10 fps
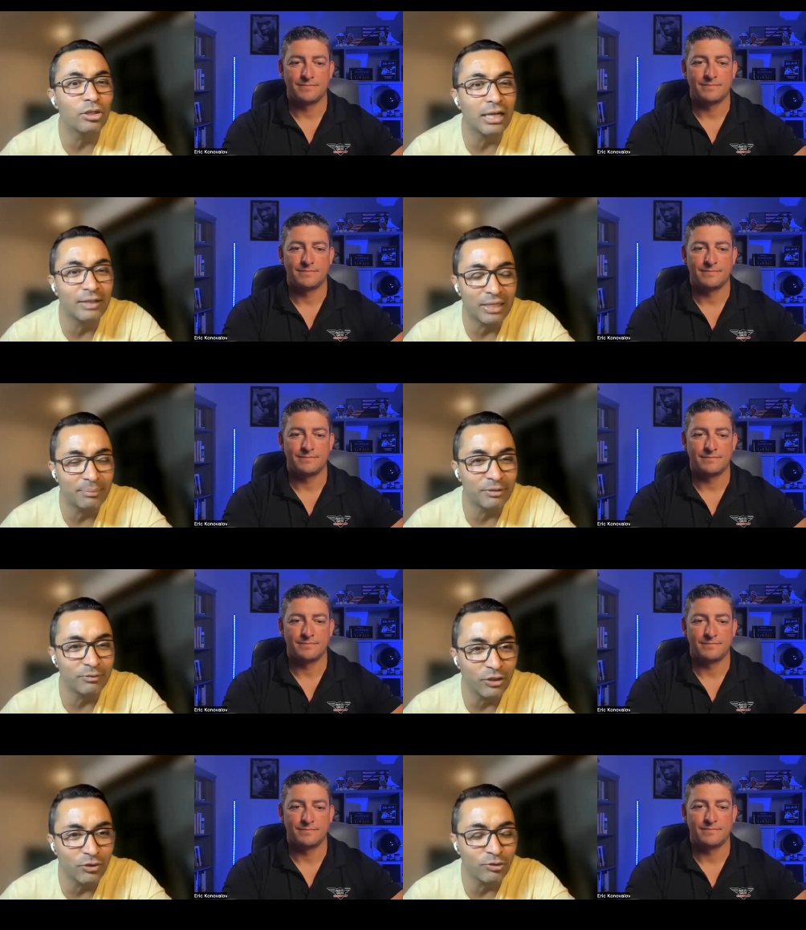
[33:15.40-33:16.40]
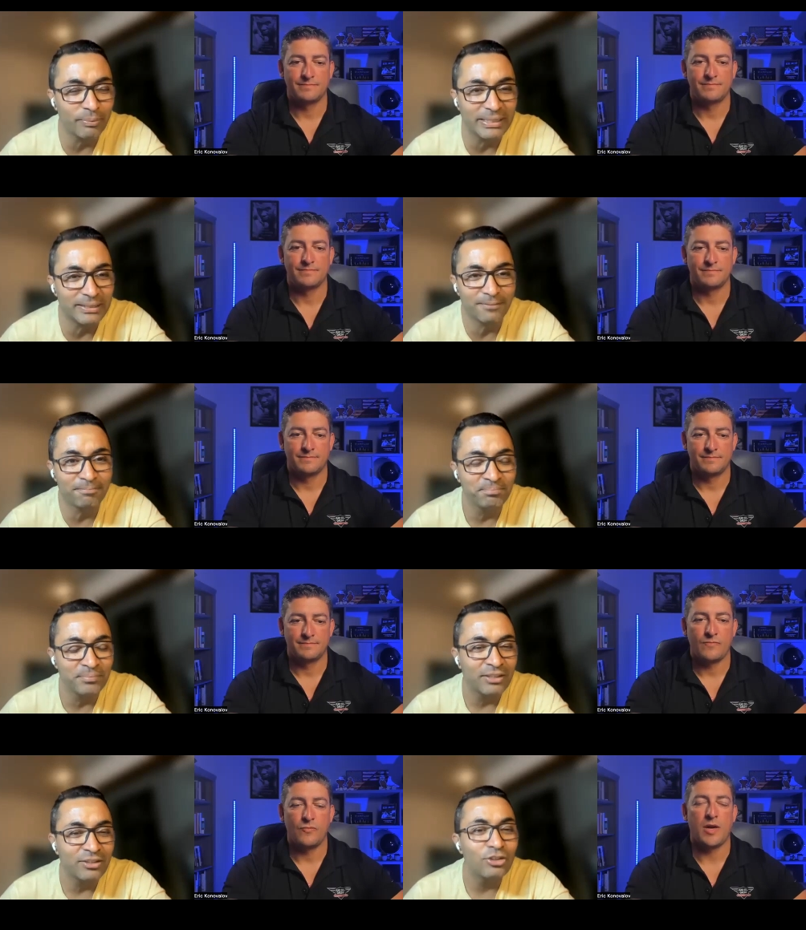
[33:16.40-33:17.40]
Speaker 1: not have happened without Humantic."
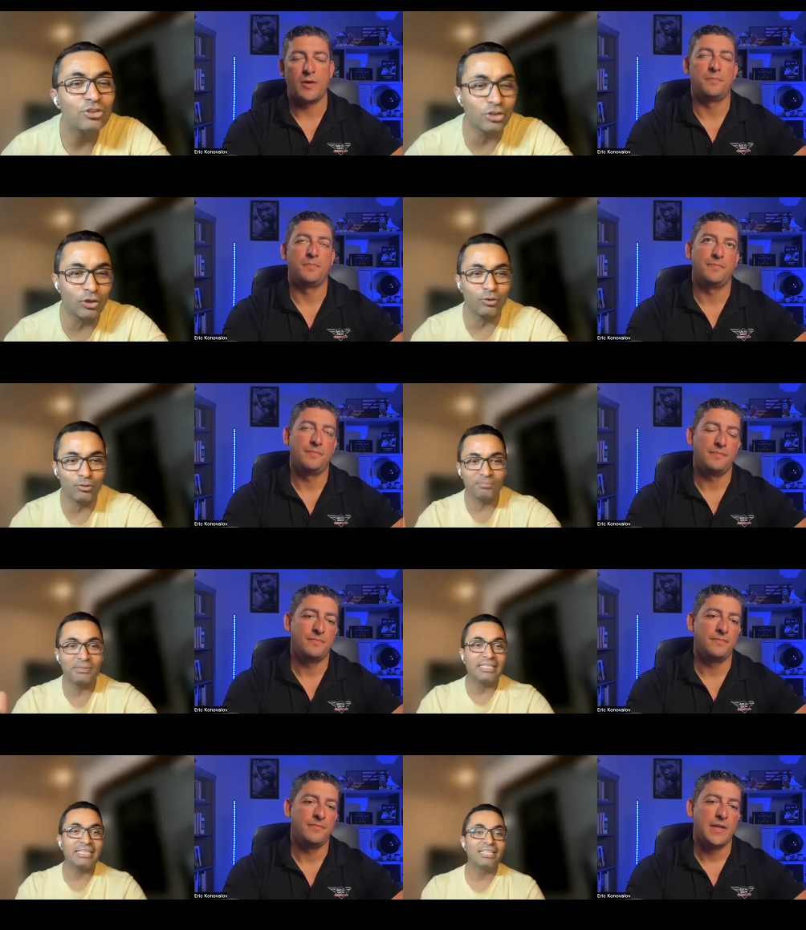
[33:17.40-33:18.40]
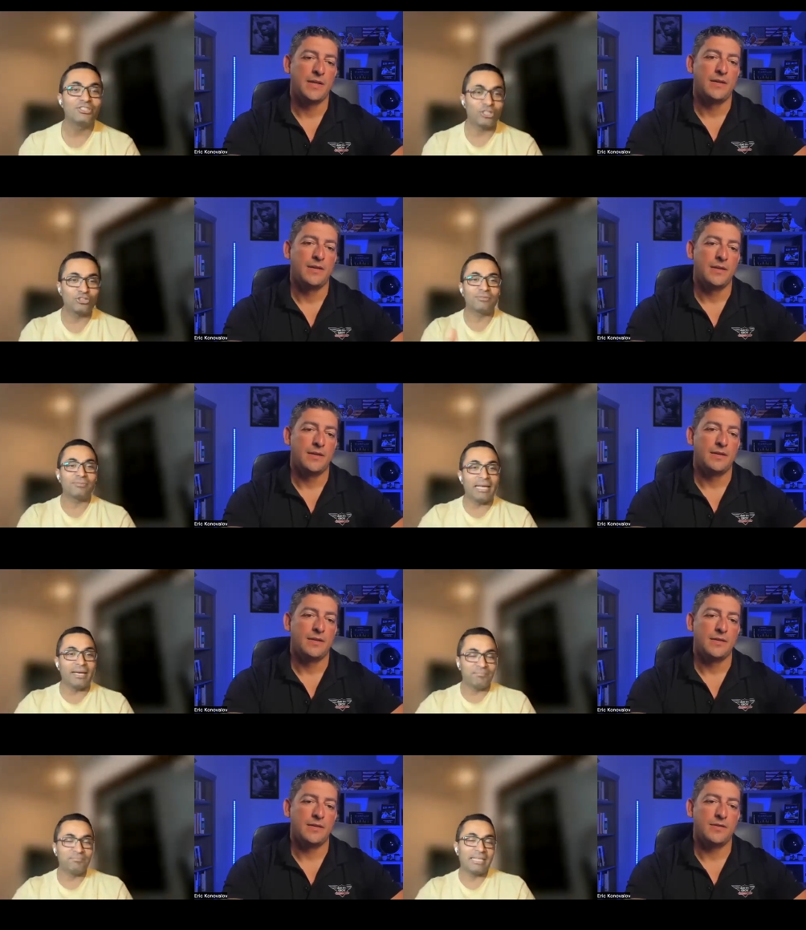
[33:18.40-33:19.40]
Wow. So, just yeah,
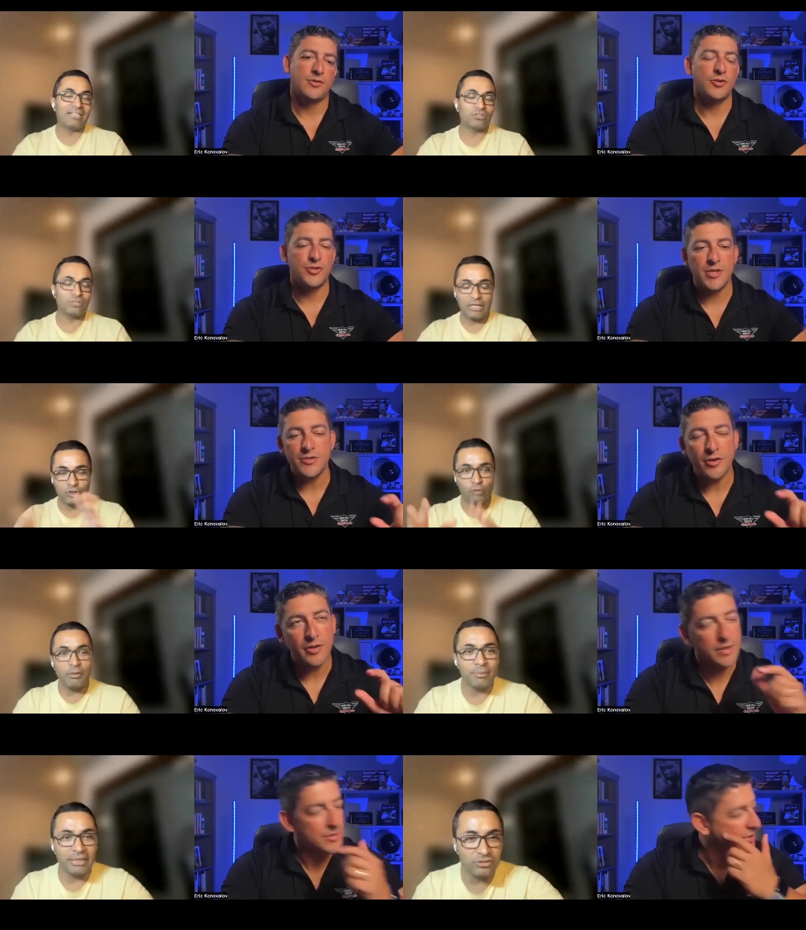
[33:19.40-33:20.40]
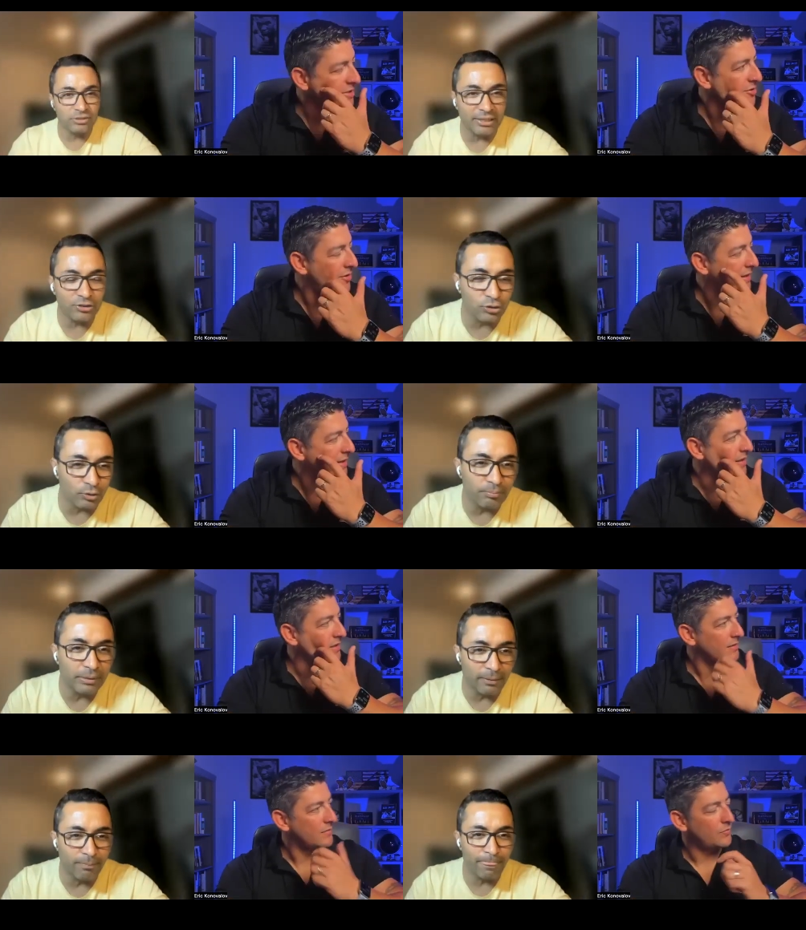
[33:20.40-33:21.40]
that's, uh, that's just so, just that. so I so, can.
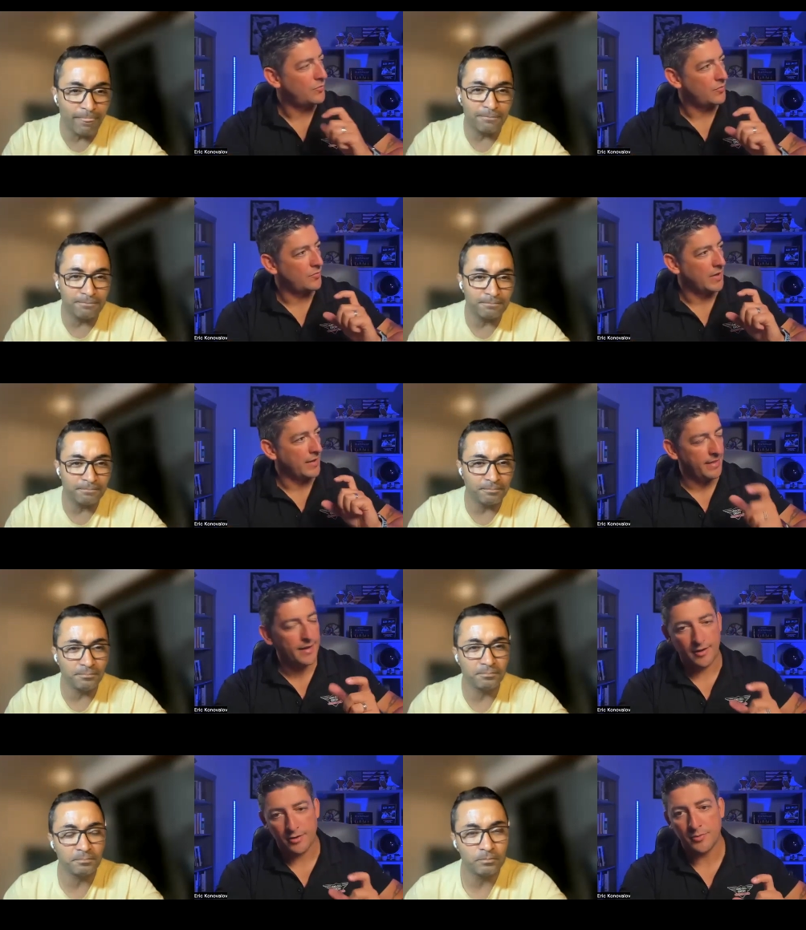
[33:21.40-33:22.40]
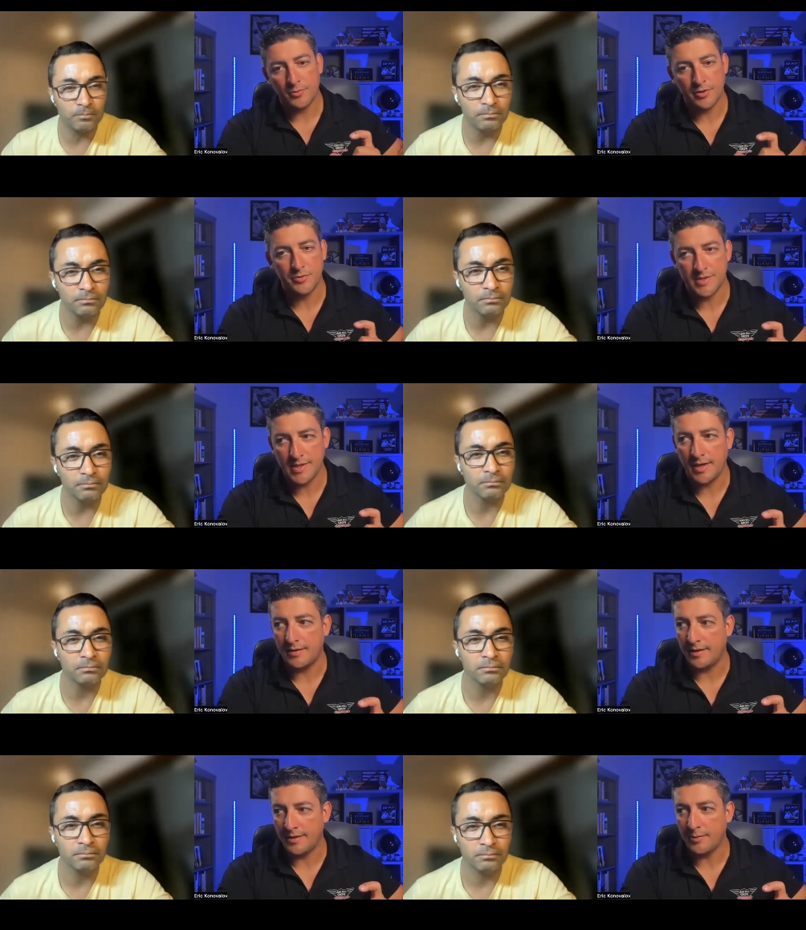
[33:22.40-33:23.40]
Speaker 2: Yeah. I think I heard what you said,
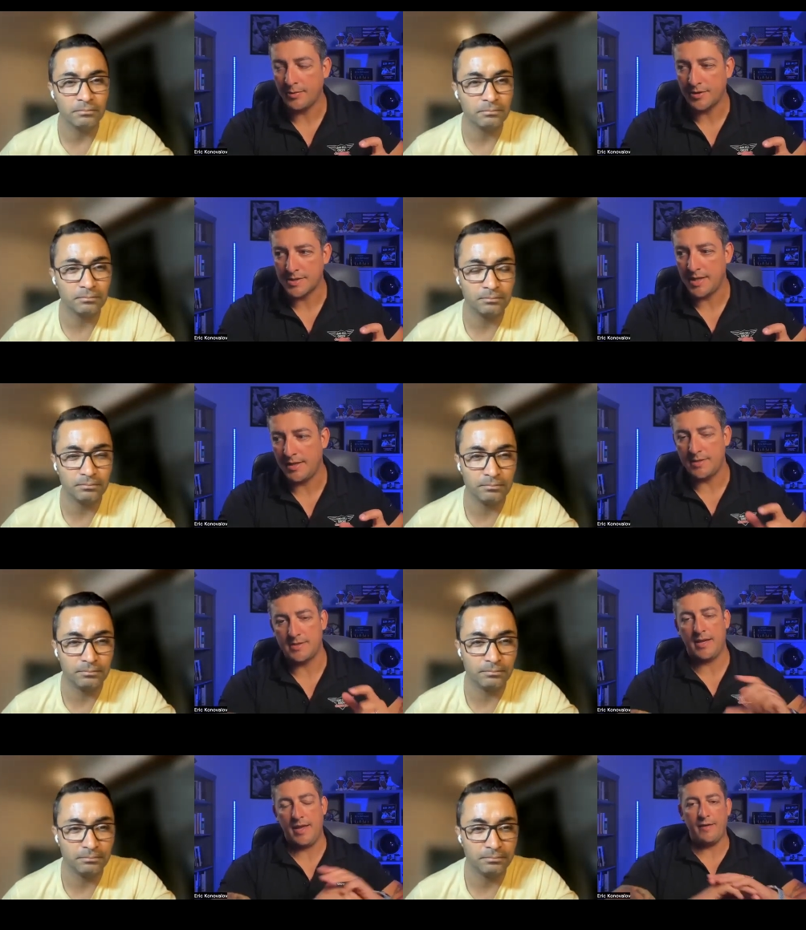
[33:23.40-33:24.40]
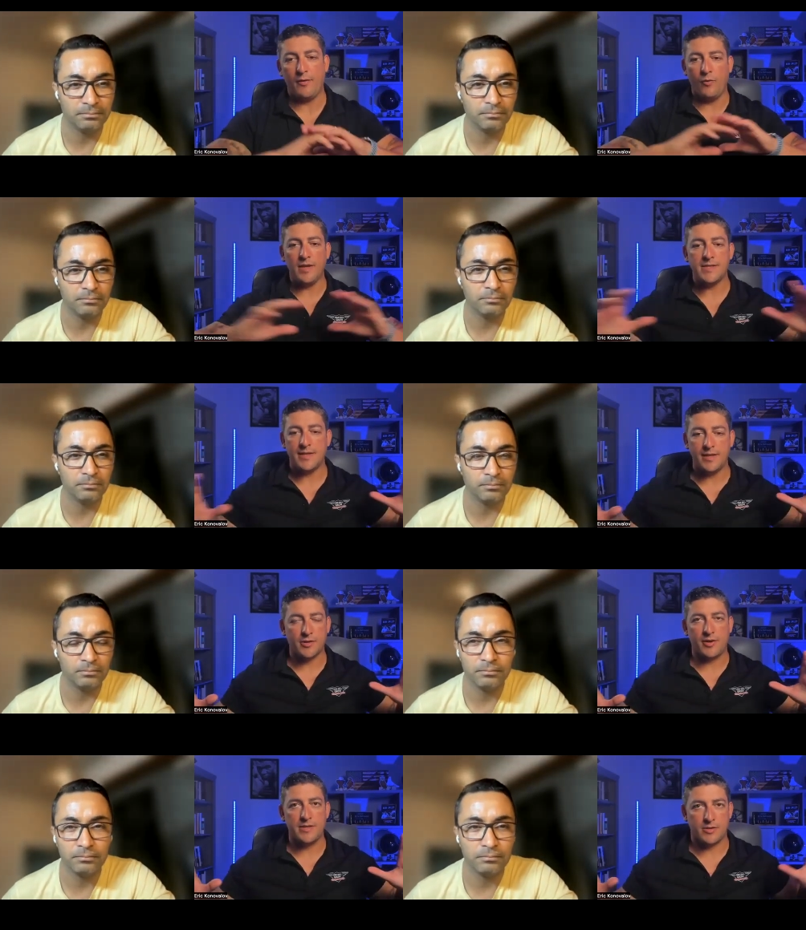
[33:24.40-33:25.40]
and I think what you're saying is once it
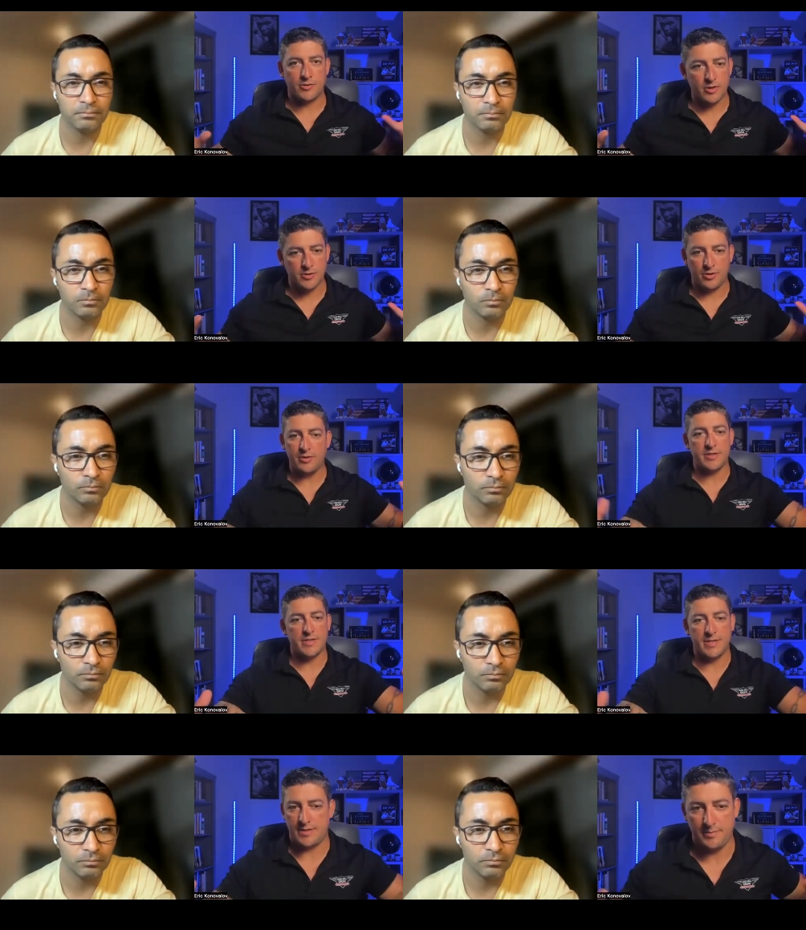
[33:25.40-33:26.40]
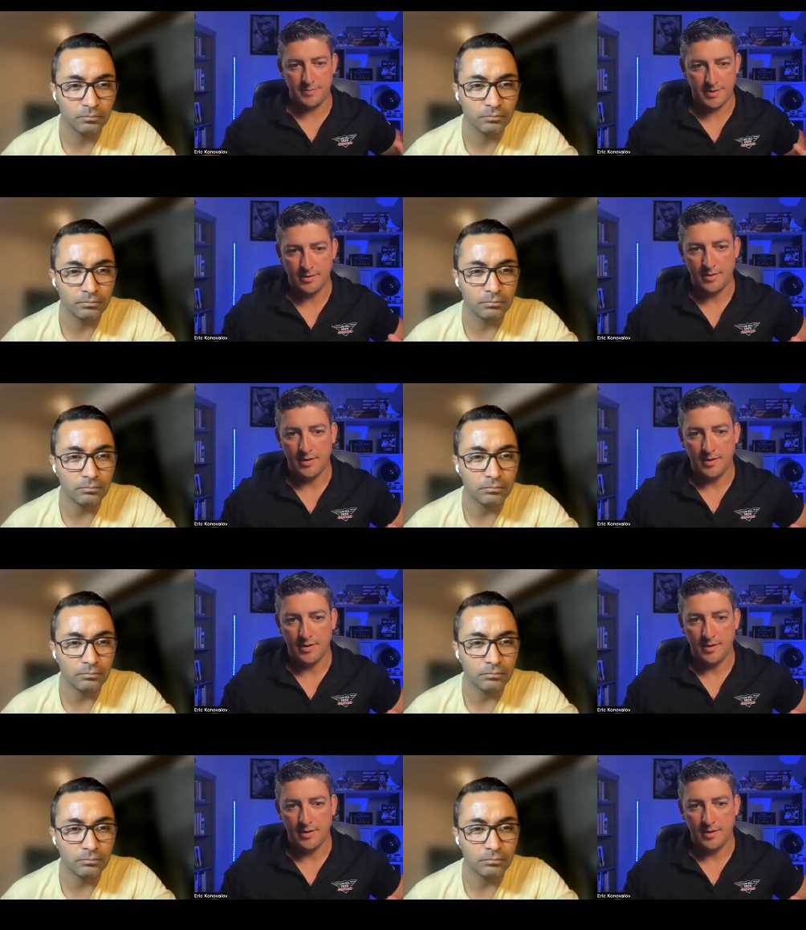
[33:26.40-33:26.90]
integrates across all your systems,